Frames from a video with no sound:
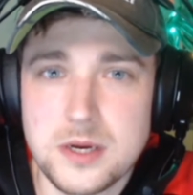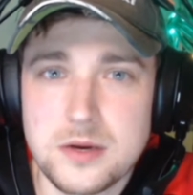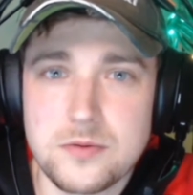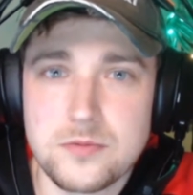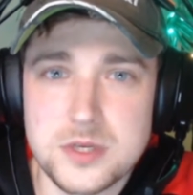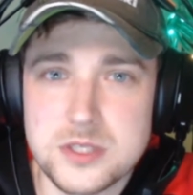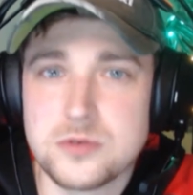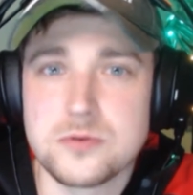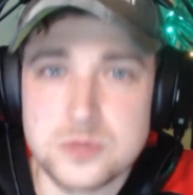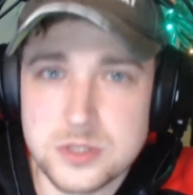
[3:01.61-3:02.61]

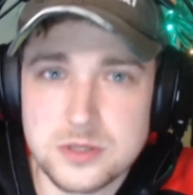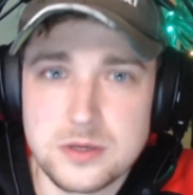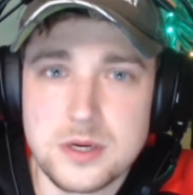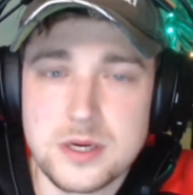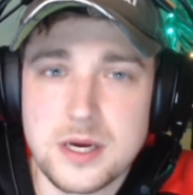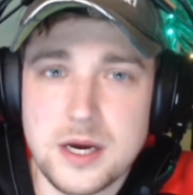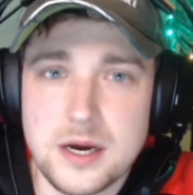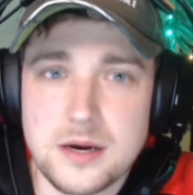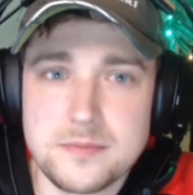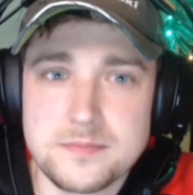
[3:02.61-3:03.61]
reduce
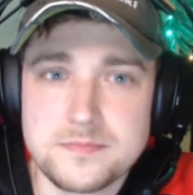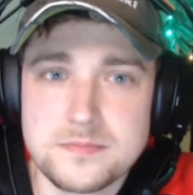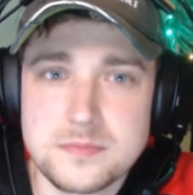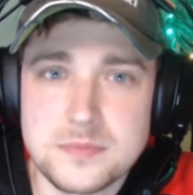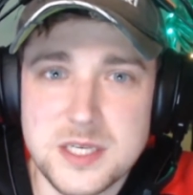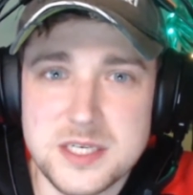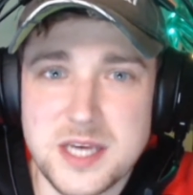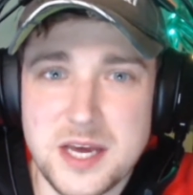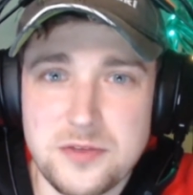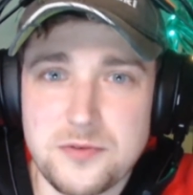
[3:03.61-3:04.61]
the
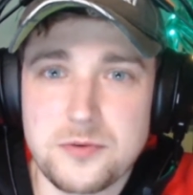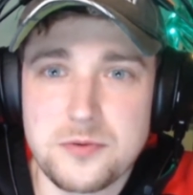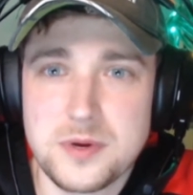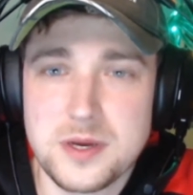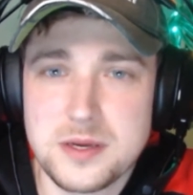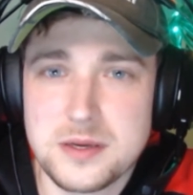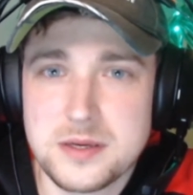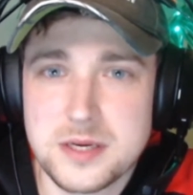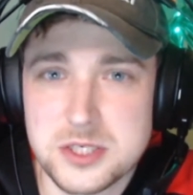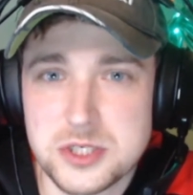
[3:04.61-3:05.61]
debt through
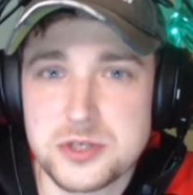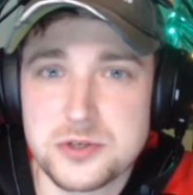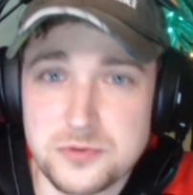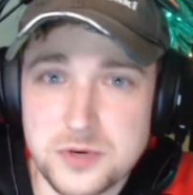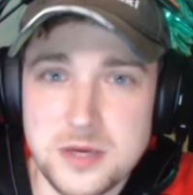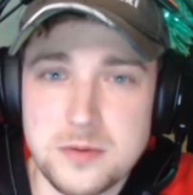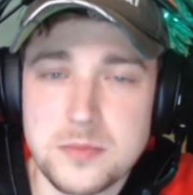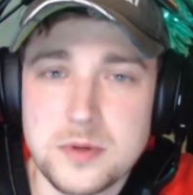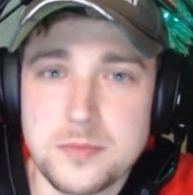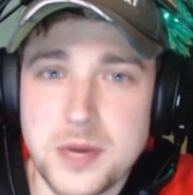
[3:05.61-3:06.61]
extreme
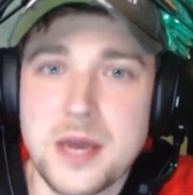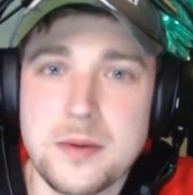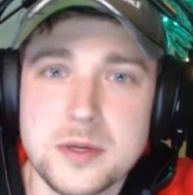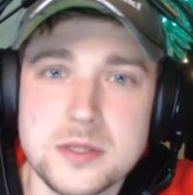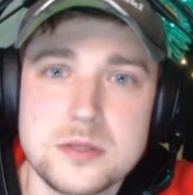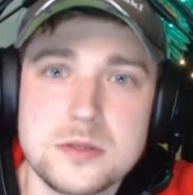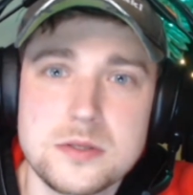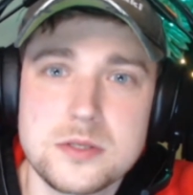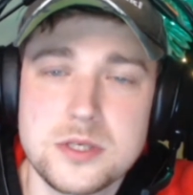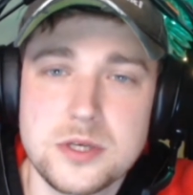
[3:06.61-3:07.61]
payments
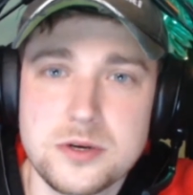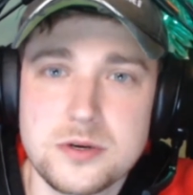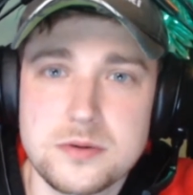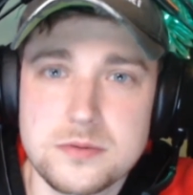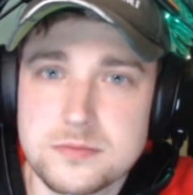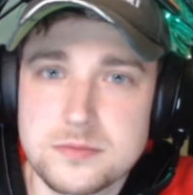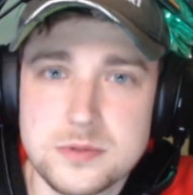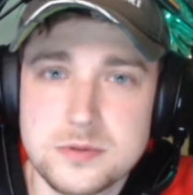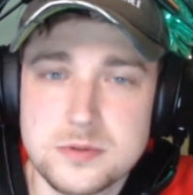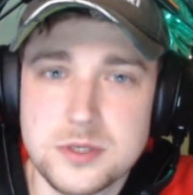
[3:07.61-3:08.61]
to
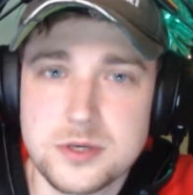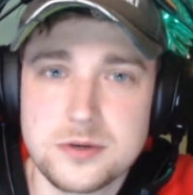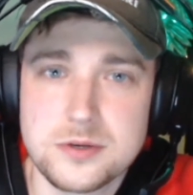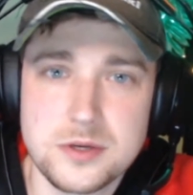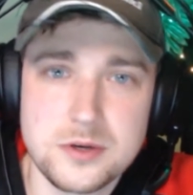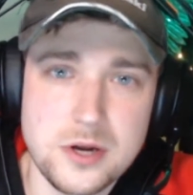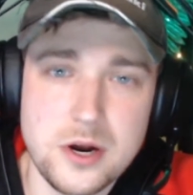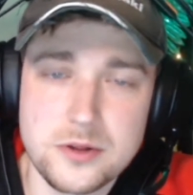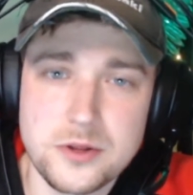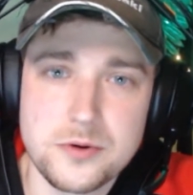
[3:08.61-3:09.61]
your
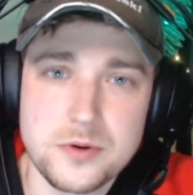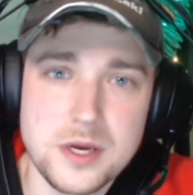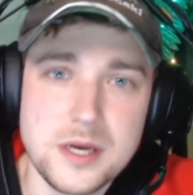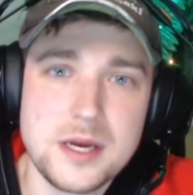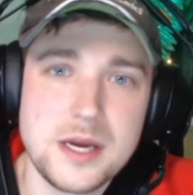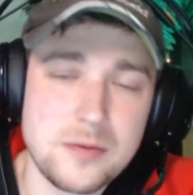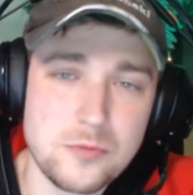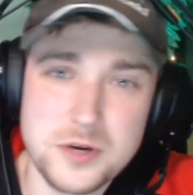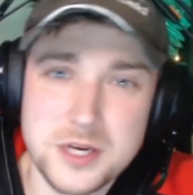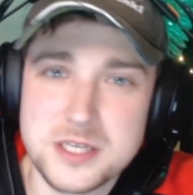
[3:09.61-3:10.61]
car loan, and
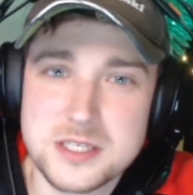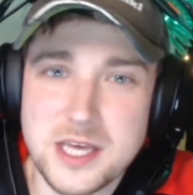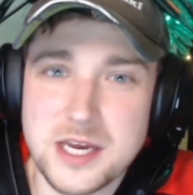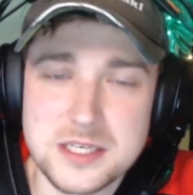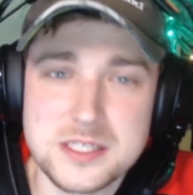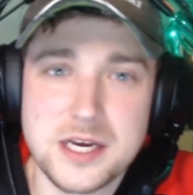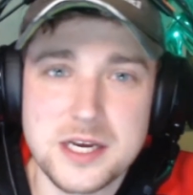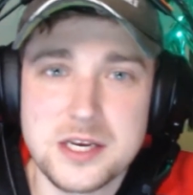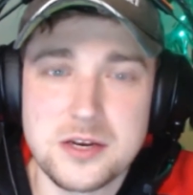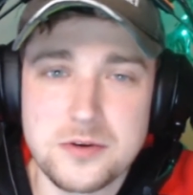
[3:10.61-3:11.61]
we'll get into that in a
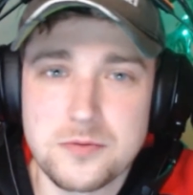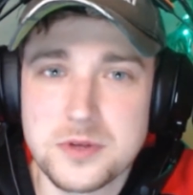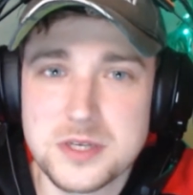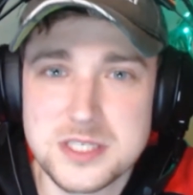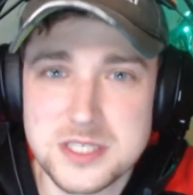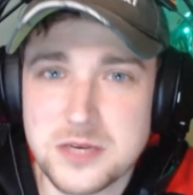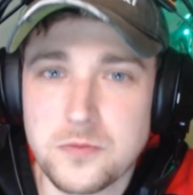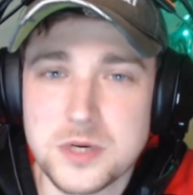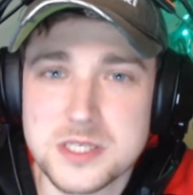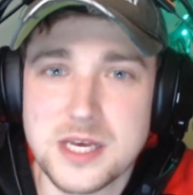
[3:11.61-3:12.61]
second here to really see
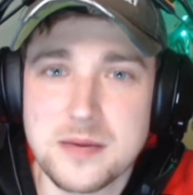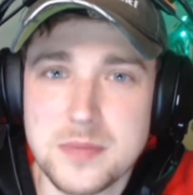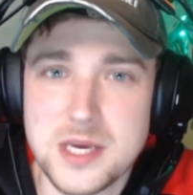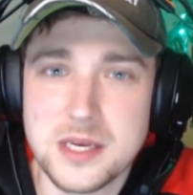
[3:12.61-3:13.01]
what does that mean.